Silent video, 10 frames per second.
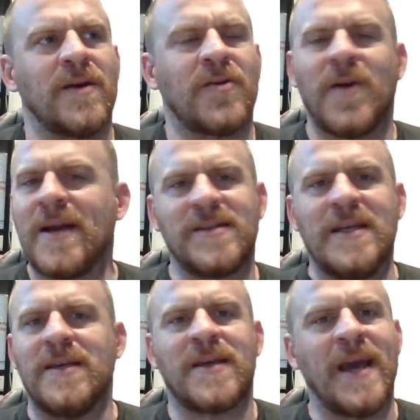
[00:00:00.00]

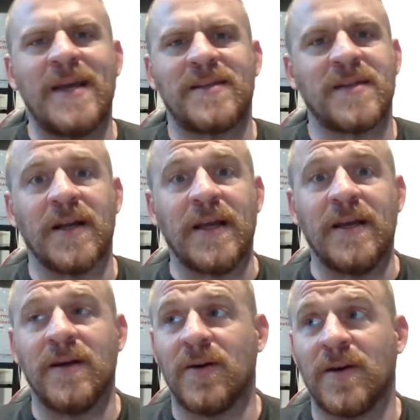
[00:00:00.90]
crazy case
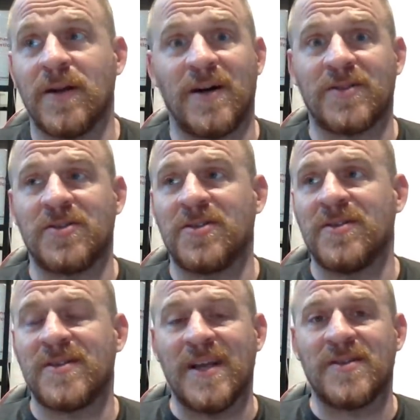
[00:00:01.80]
study on an
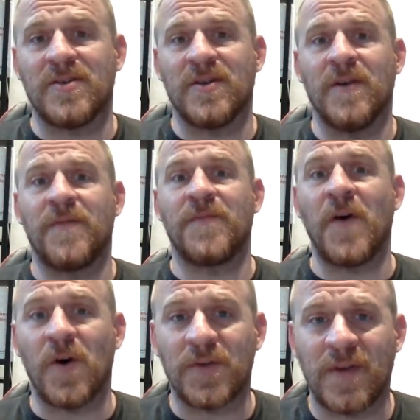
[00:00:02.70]
oxygen sensor
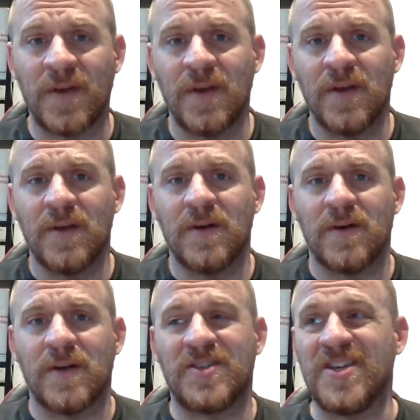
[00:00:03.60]
fault
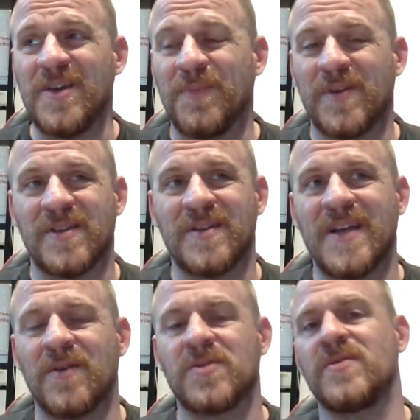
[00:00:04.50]
on a Jeep. It's a
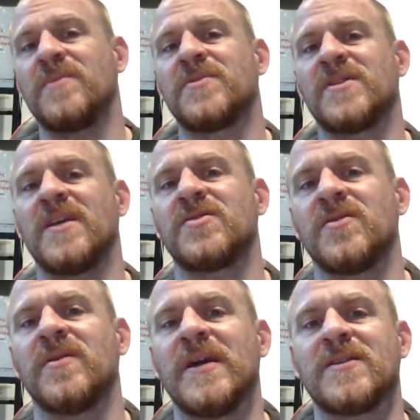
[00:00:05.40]
downstream
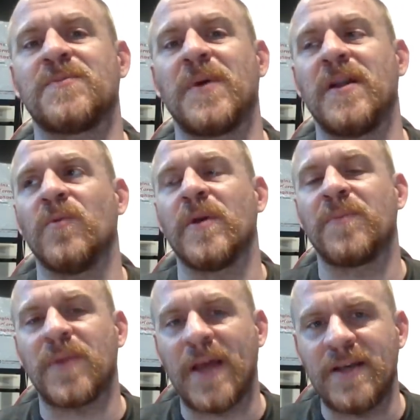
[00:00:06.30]
sensor. It's been
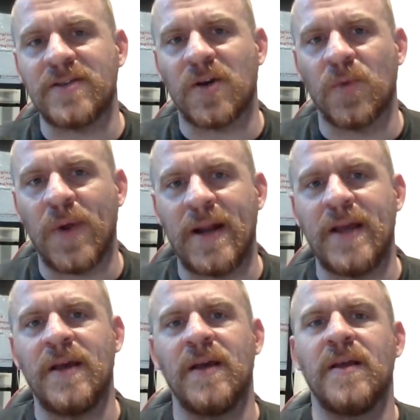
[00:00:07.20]
replaced
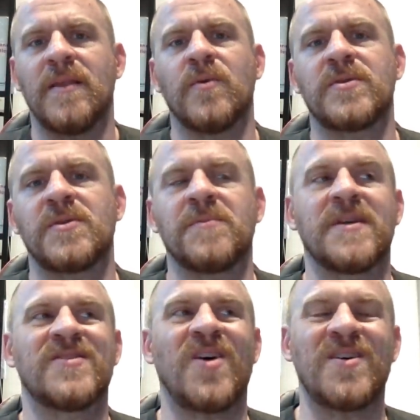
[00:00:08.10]
already. There was some
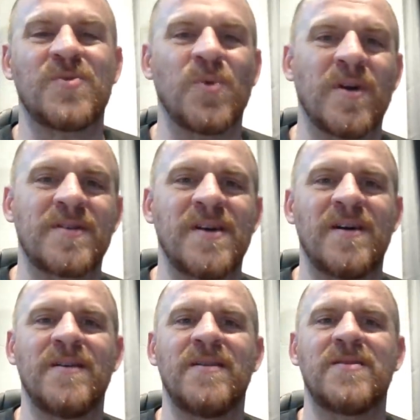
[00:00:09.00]
exhaust work
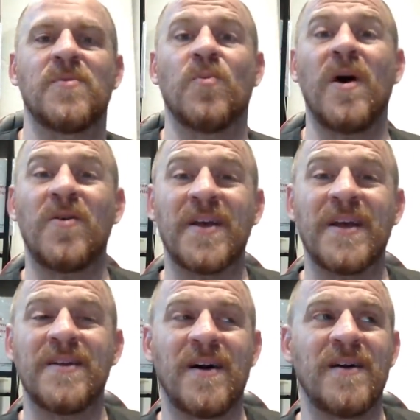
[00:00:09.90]
done, some
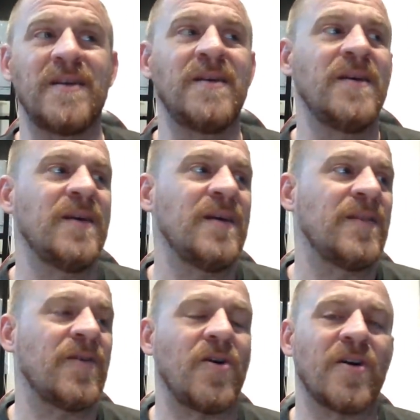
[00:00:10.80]
welding done.
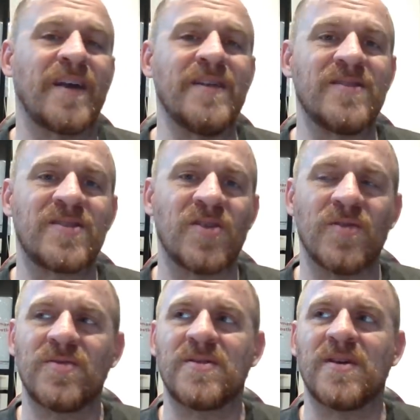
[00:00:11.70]
There are
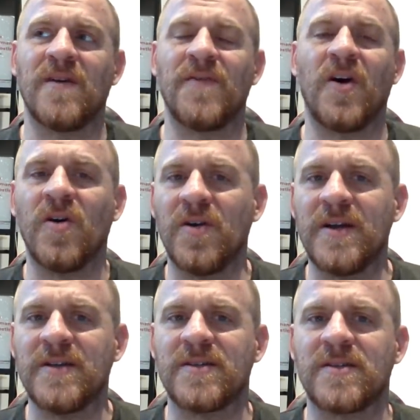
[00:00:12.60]
concerns of the
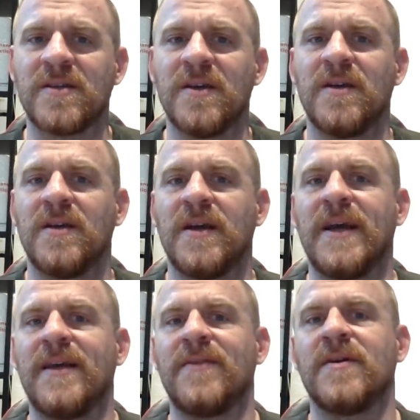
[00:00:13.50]
harness
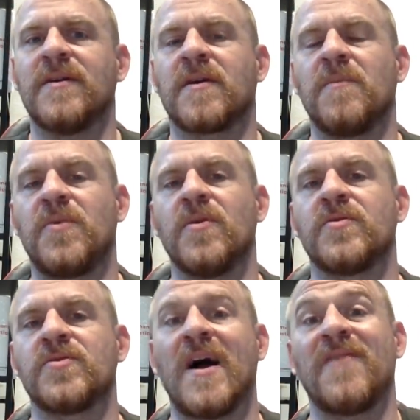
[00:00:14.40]
and the
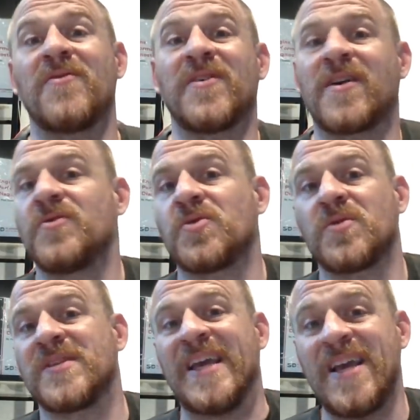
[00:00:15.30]
computer driver that
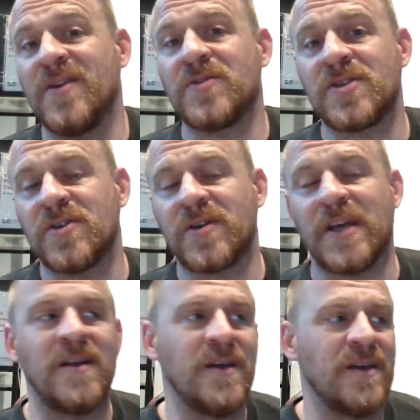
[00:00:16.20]
controls the heater
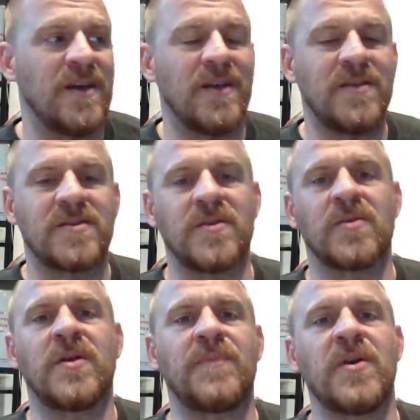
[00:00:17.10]
circuit. And this
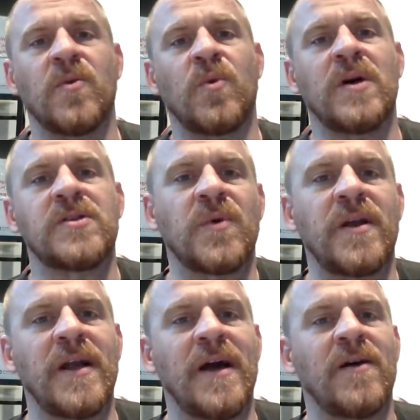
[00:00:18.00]
little clip that you're watching
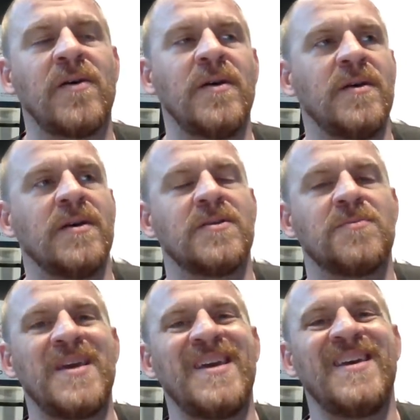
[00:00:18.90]
right now is
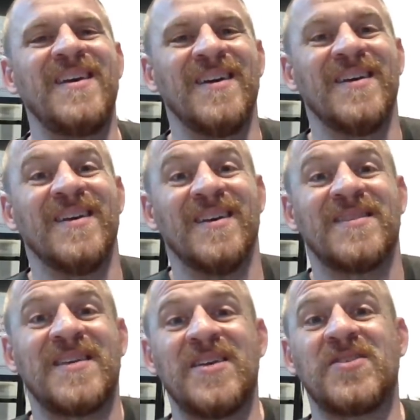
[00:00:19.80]
me
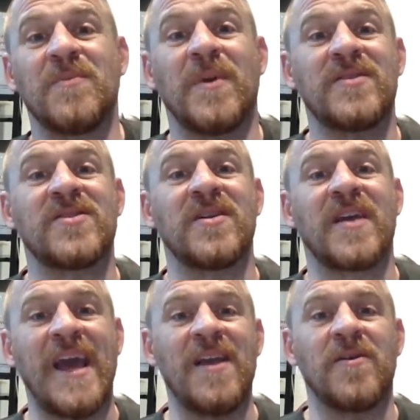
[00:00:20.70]
teaching my
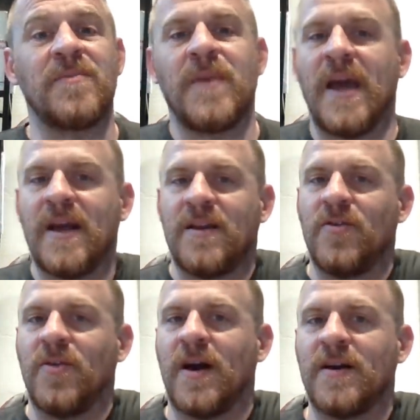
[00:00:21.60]
son Caleb and
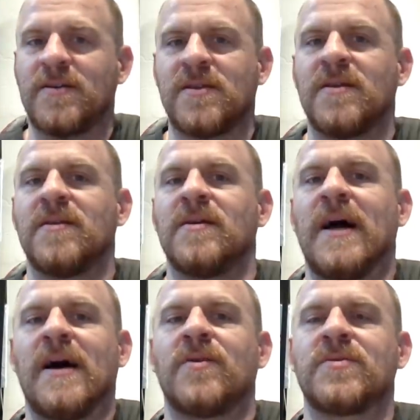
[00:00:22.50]
you guys
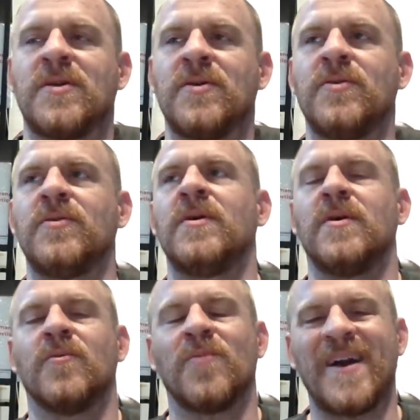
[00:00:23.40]
how to
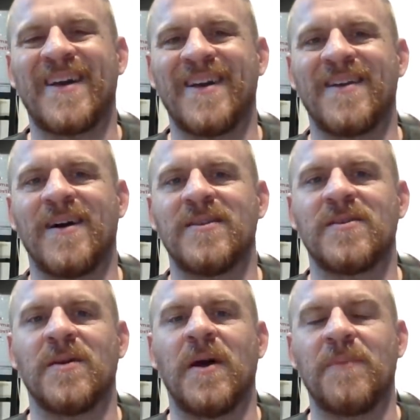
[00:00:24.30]

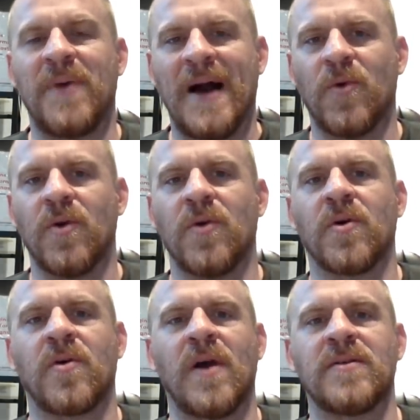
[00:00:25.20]
recognize a power
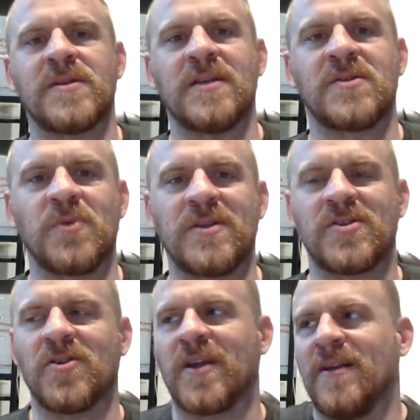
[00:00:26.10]
or ground side switch
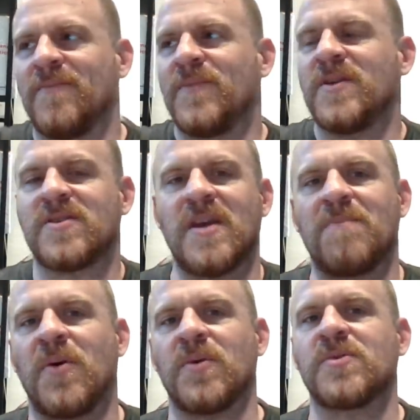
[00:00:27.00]
circuit. This is
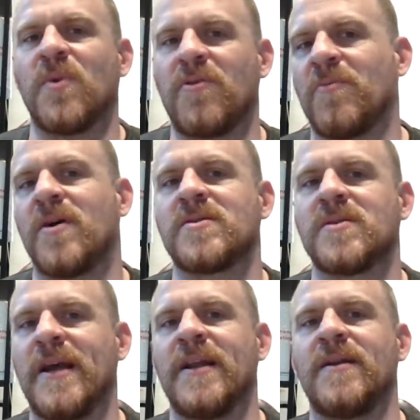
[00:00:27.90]
a pulse width
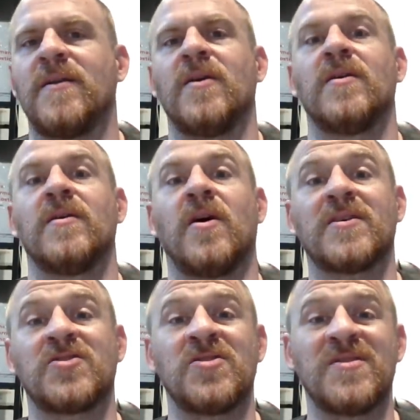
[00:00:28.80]
modulated
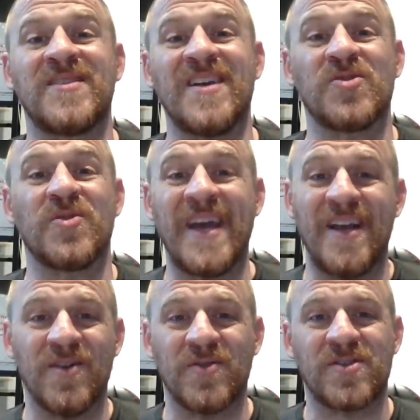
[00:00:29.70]
oxygen sensor
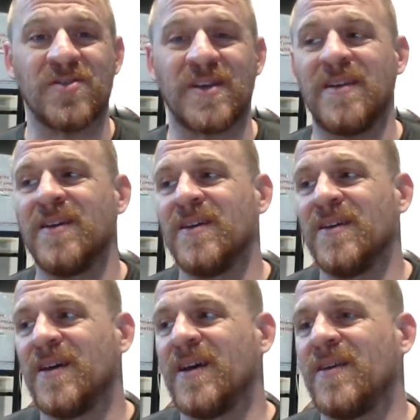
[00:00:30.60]
heater circuit,
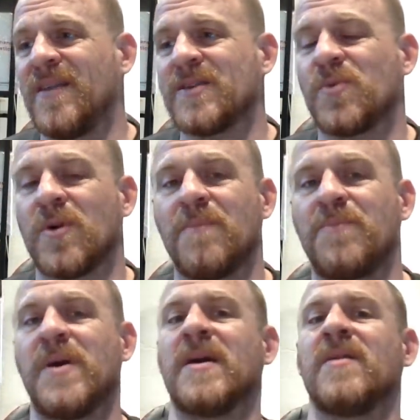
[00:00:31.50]
and that's where I'm
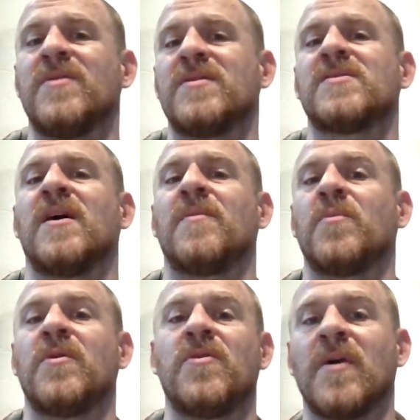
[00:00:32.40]
picking this
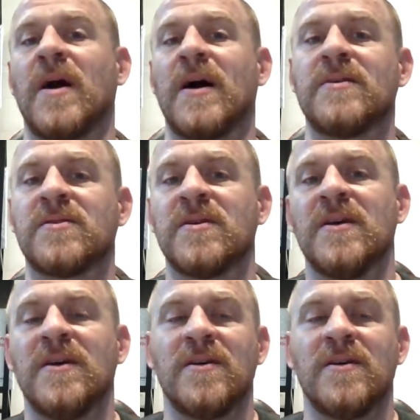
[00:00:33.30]
up with you guys.